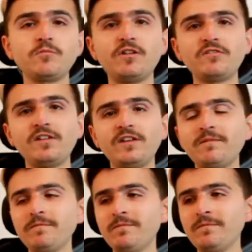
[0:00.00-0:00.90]
bros here,
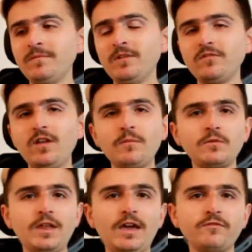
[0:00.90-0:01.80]
so I'm
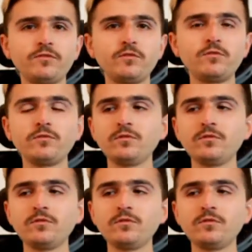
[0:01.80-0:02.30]
gonna have to.